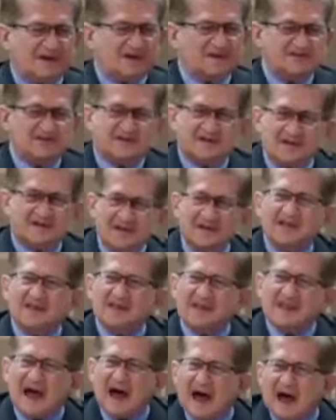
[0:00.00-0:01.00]
still
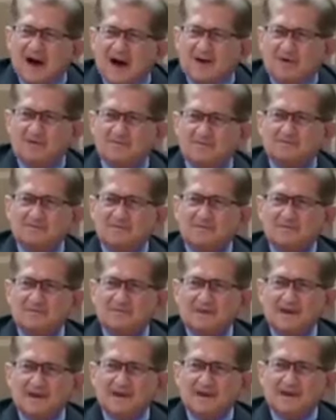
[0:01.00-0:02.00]
now,
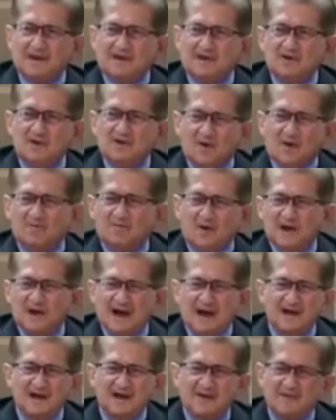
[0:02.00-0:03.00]
no
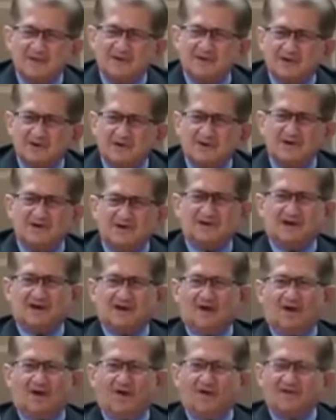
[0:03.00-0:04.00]
any opportunity
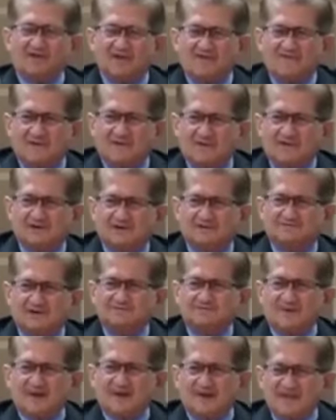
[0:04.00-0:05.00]
on the phone,
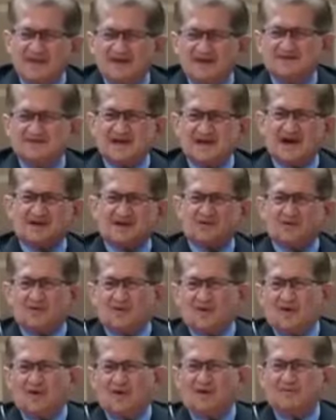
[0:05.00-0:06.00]
they start to
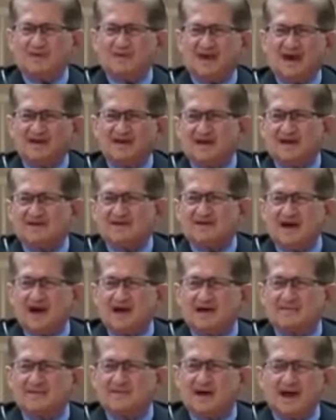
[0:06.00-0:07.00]
call me and attack
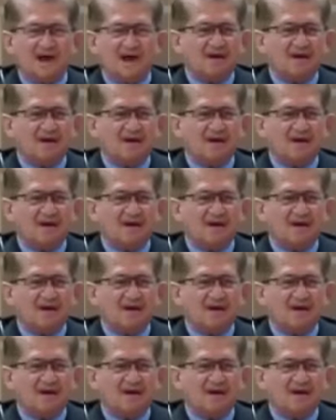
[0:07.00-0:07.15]
me.